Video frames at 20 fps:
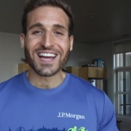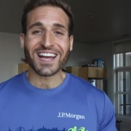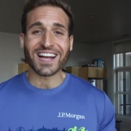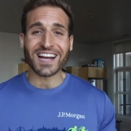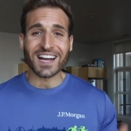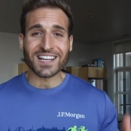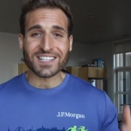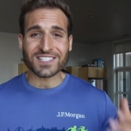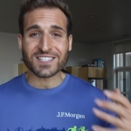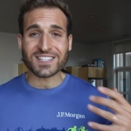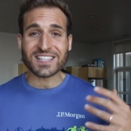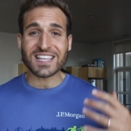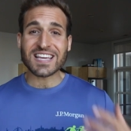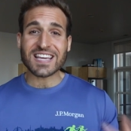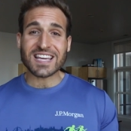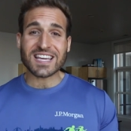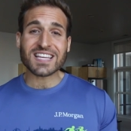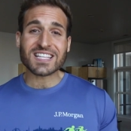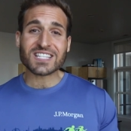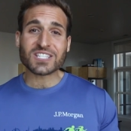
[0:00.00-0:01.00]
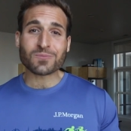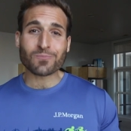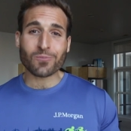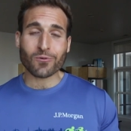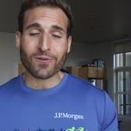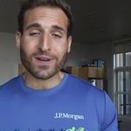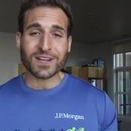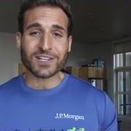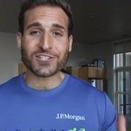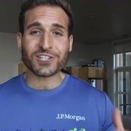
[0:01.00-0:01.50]
Hey guys, the
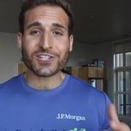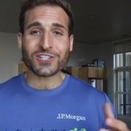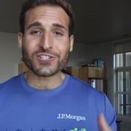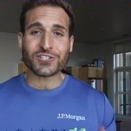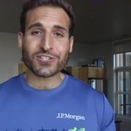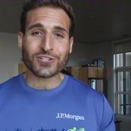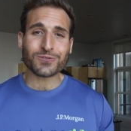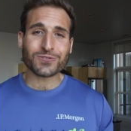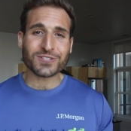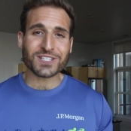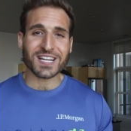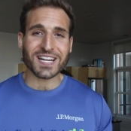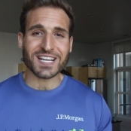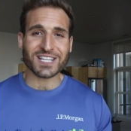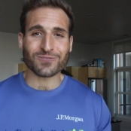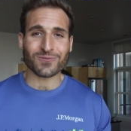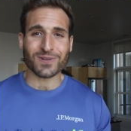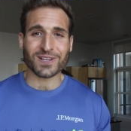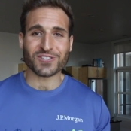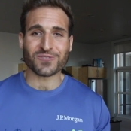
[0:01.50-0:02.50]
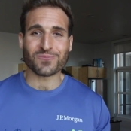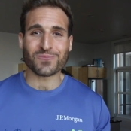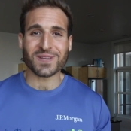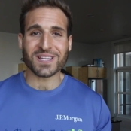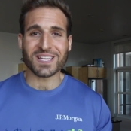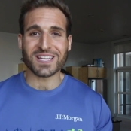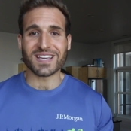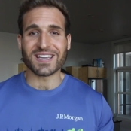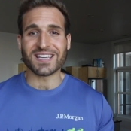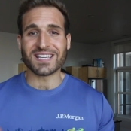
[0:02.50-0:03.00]
inspiration to today's
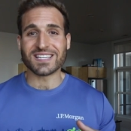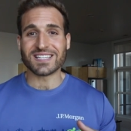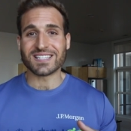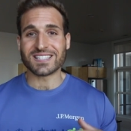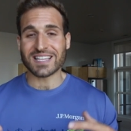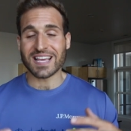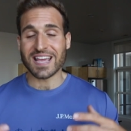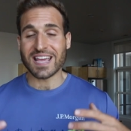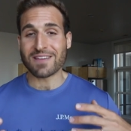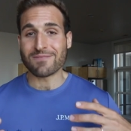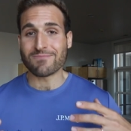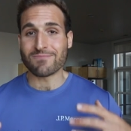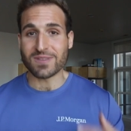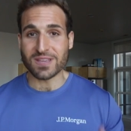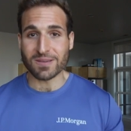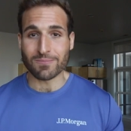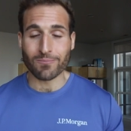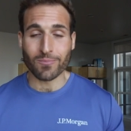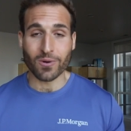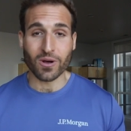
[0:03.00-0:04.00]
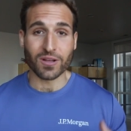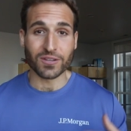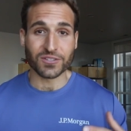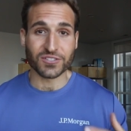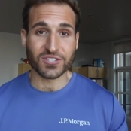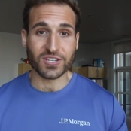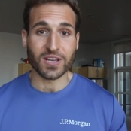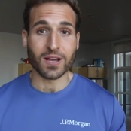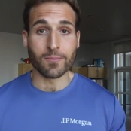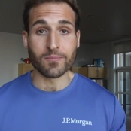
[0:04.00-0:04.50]
recipe is a
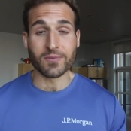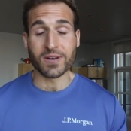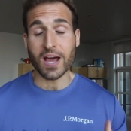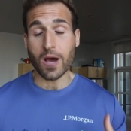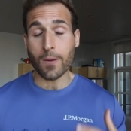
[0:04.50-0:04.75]
meatball sub.